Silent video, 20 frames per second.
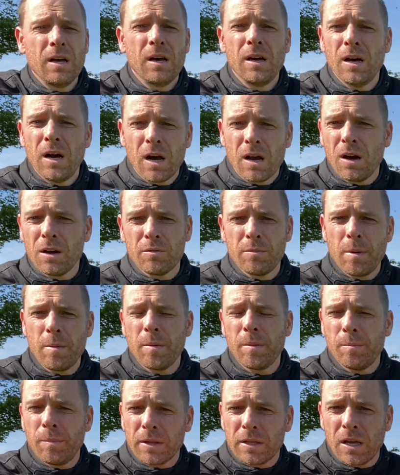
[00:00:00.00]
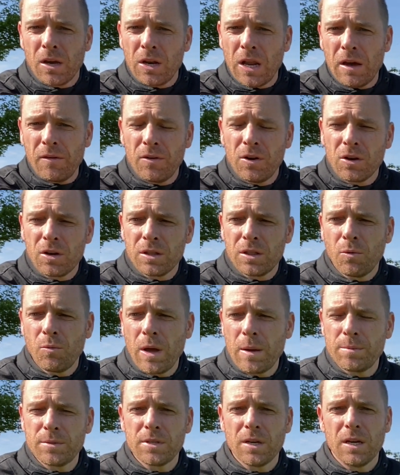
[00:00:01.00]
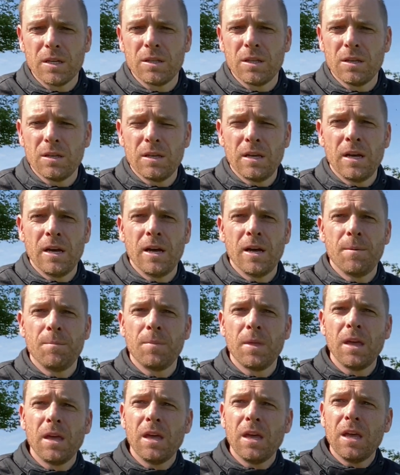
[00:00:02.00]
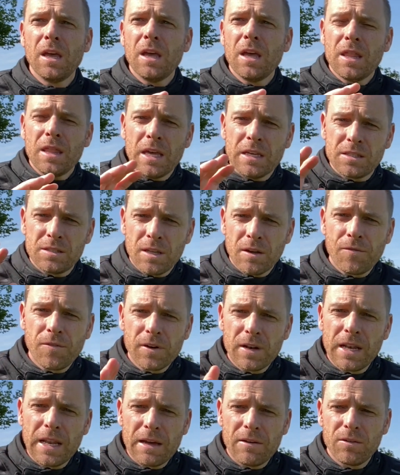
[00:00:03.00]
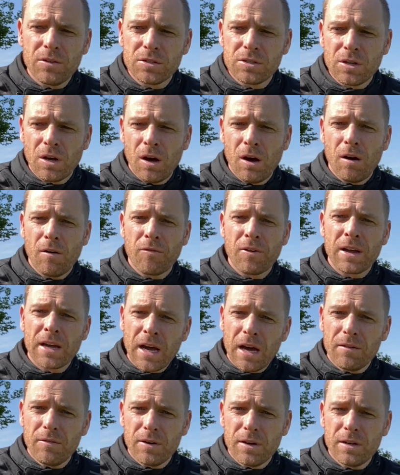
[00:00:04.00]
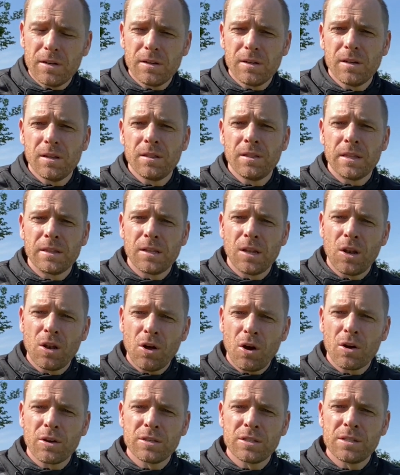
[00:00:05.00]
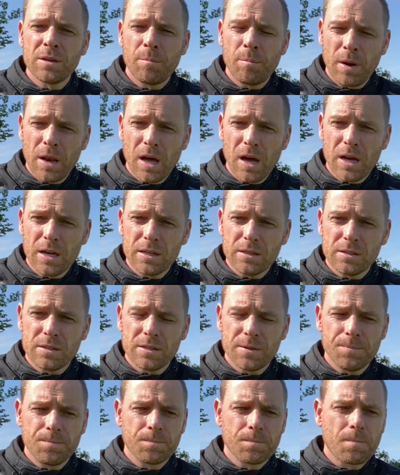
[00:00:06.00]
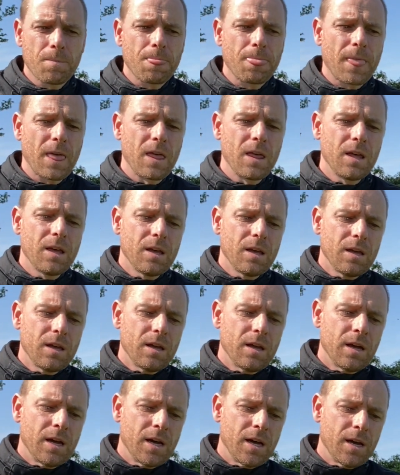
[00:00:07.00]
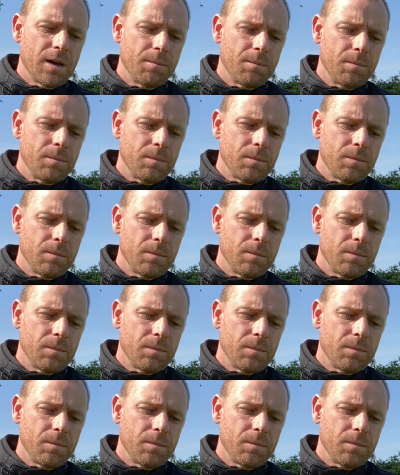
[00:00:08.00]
I can't remember, but go and have a look at the website. There's different levels of cover that the lock supplies. And